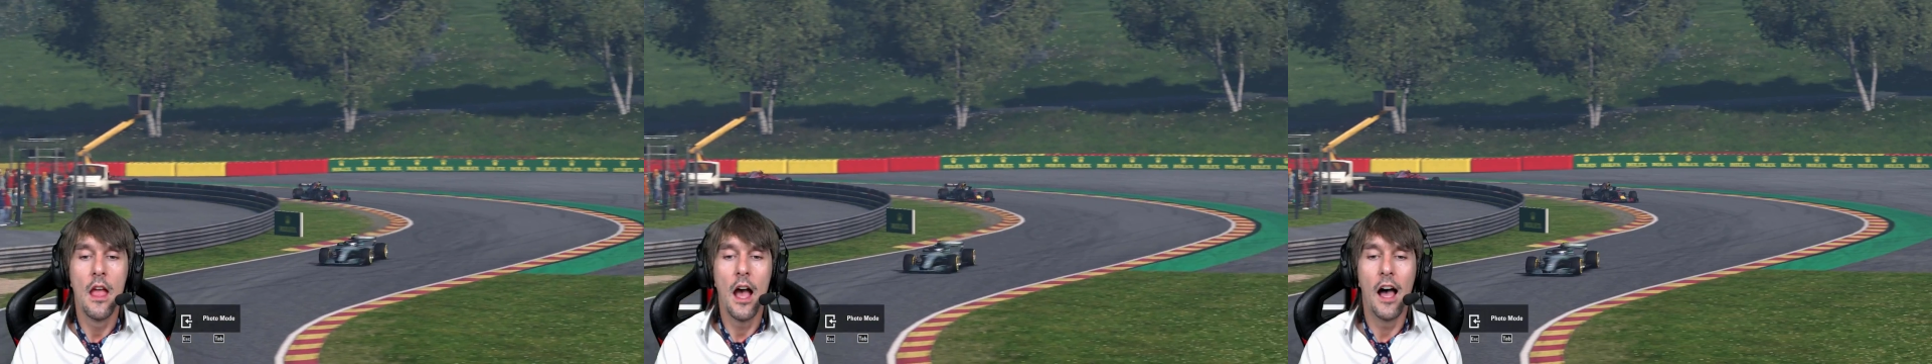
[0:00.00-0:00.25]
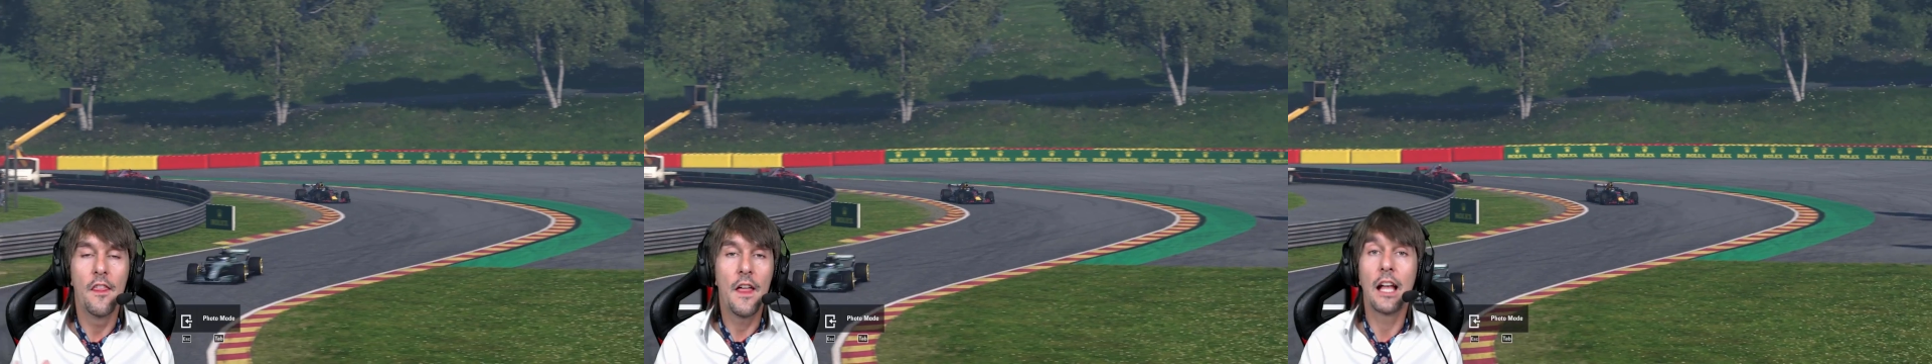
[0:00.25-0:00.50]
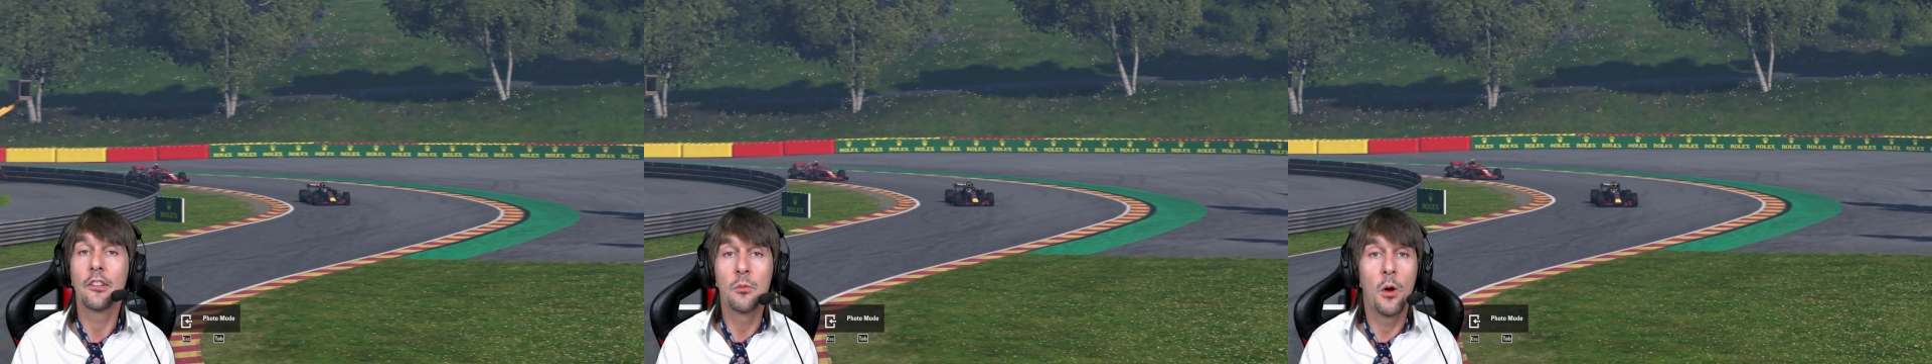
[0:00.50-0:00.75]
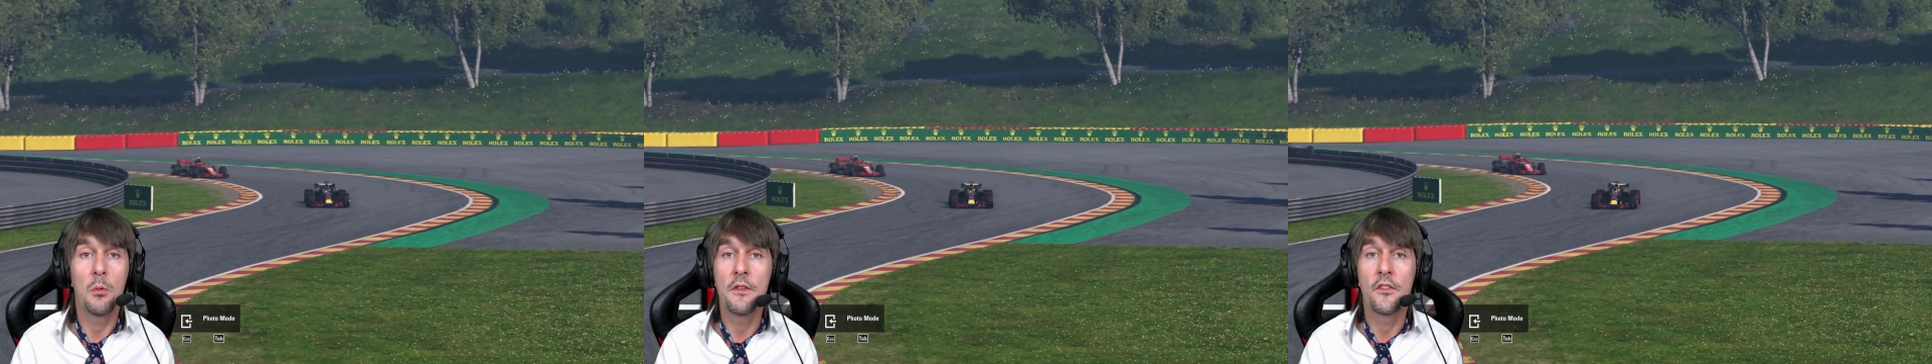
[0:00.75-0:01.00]
And that's
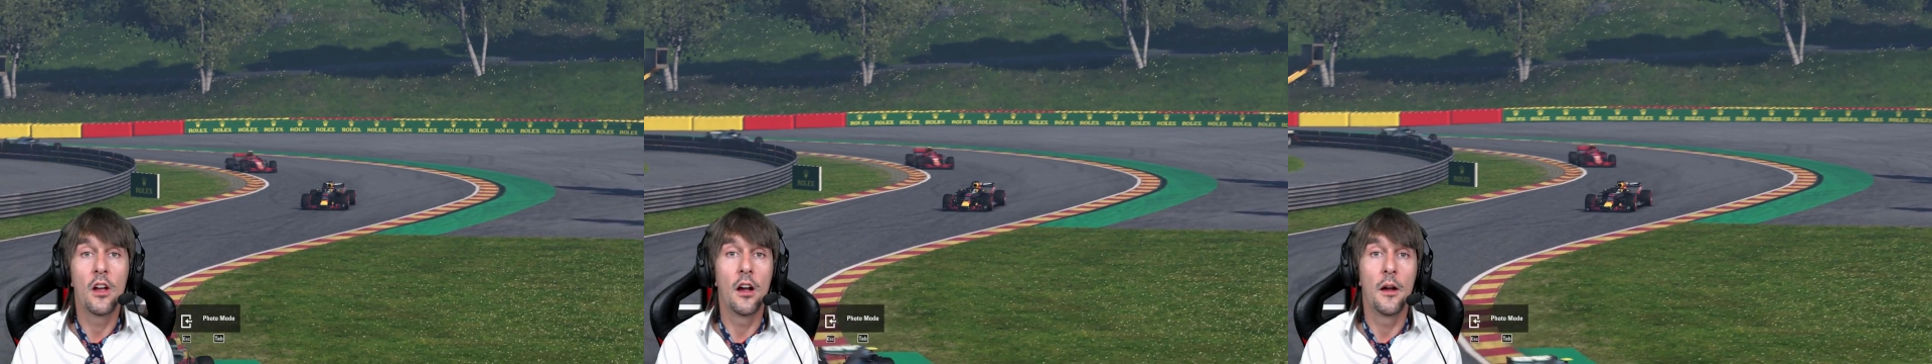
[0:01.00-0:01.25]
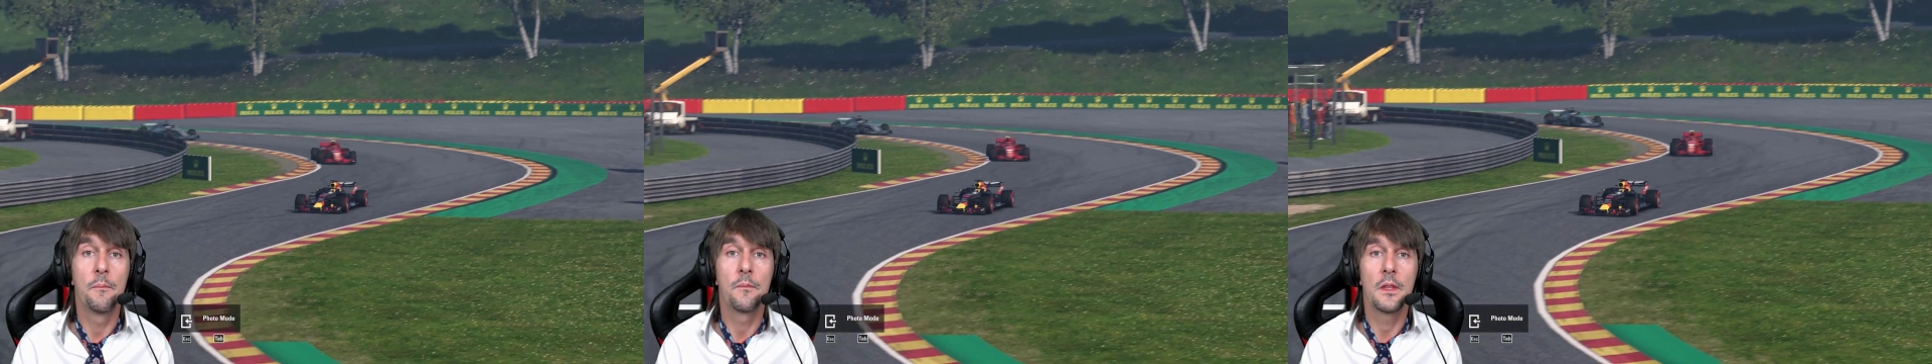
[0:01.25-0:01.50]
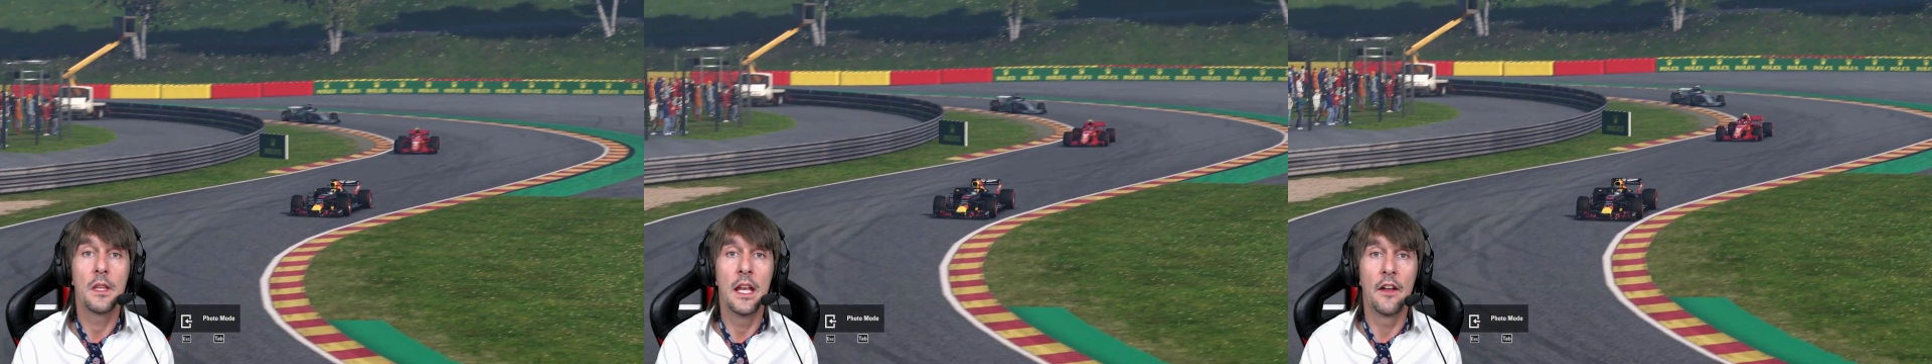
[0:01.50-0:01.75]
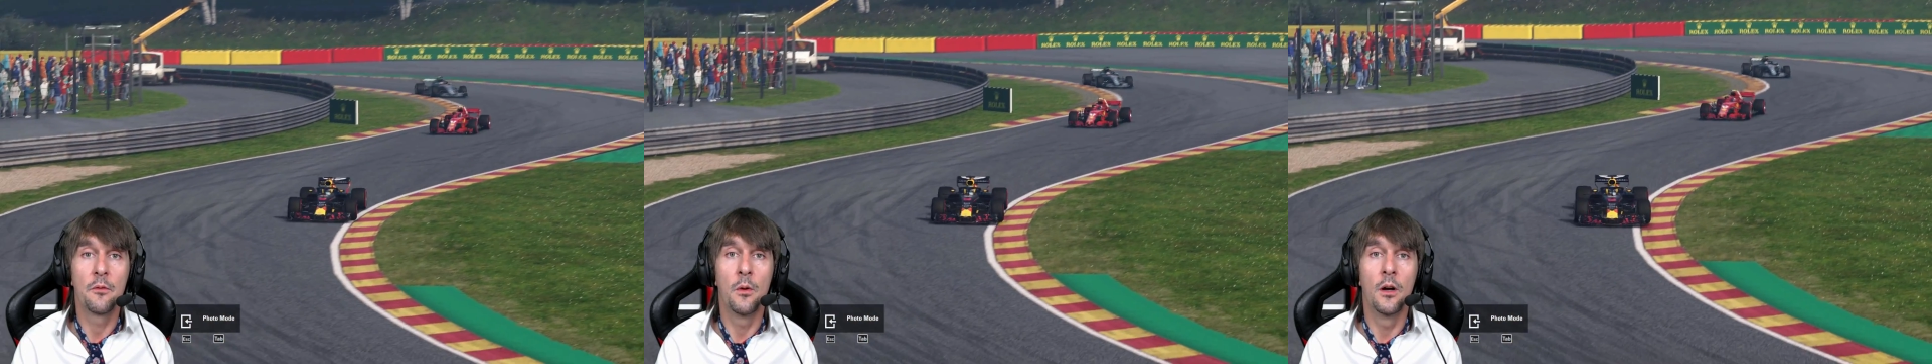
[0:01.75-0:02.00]
what we've got in
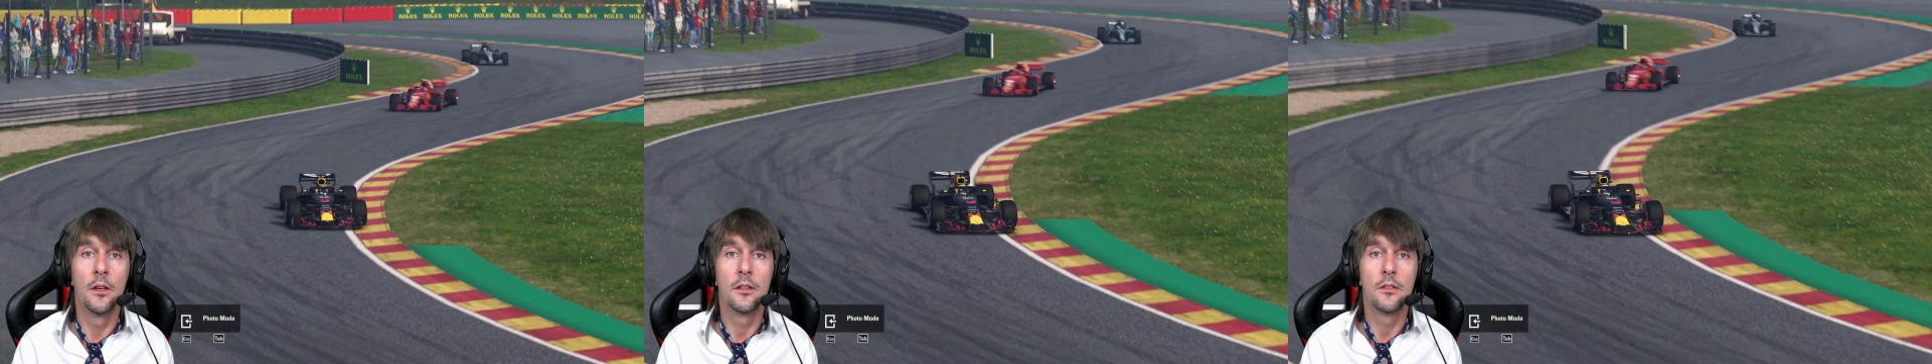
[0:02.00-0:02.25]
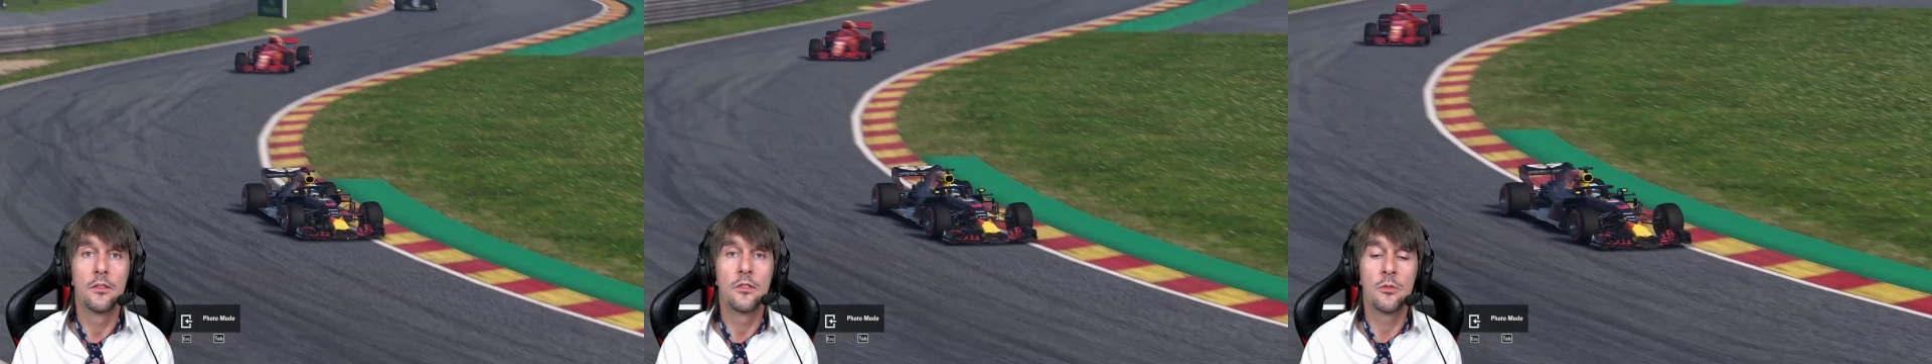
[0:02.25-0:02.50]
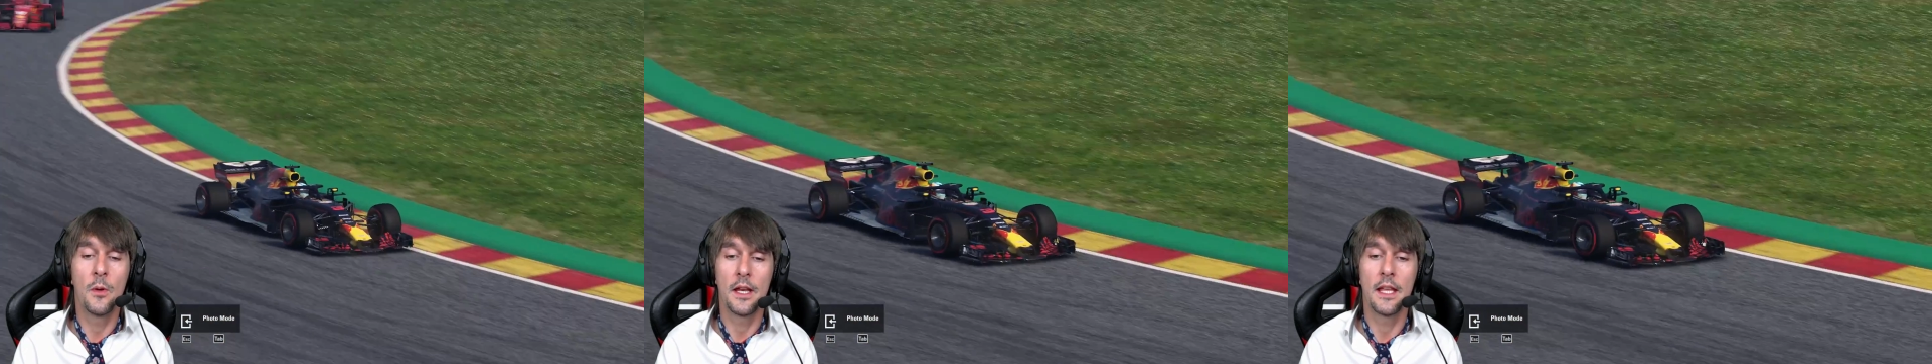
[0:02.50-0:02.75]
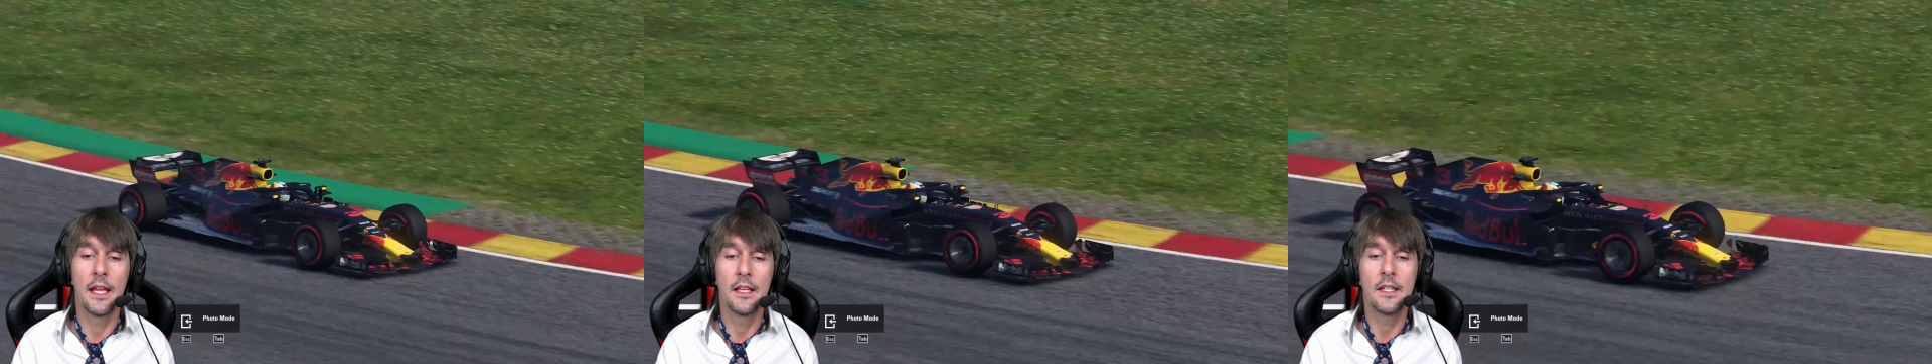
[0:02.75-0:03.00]
F1
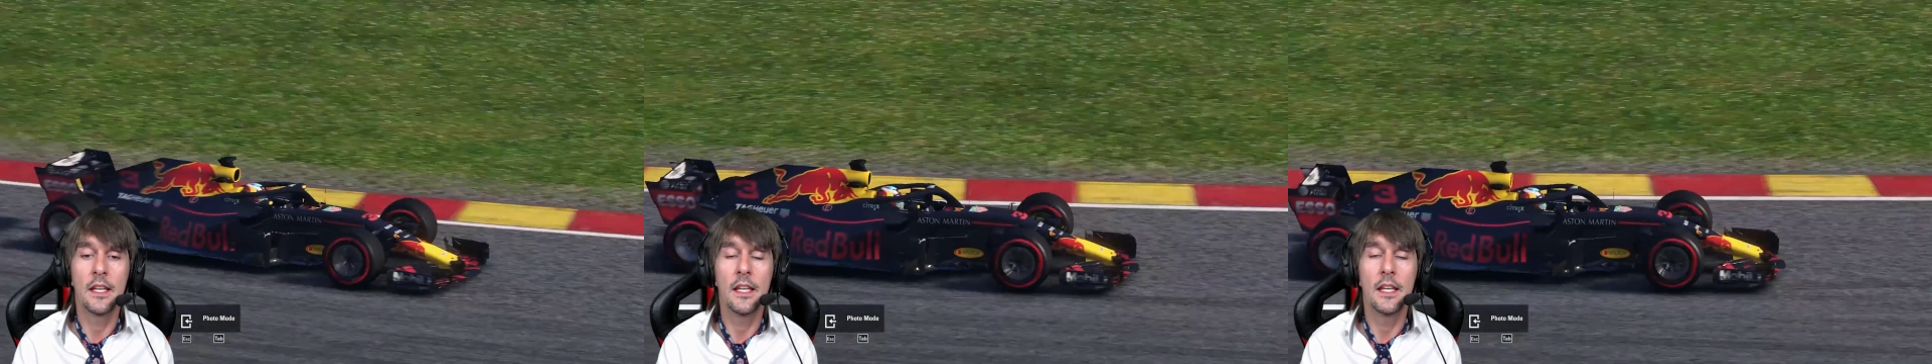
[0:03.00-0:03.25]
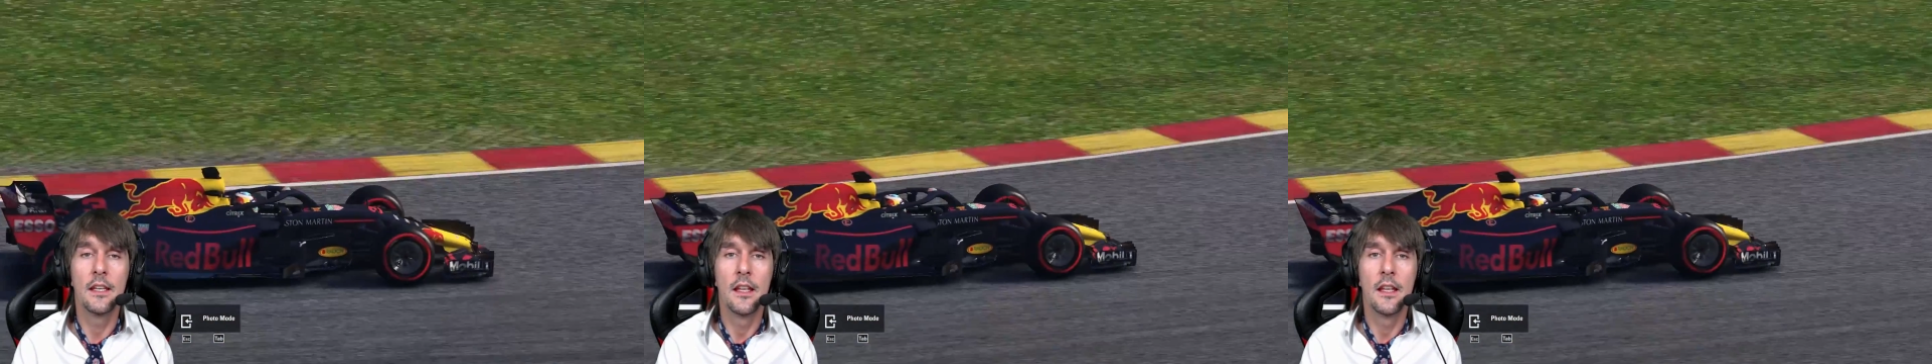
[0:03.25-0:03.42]
2018.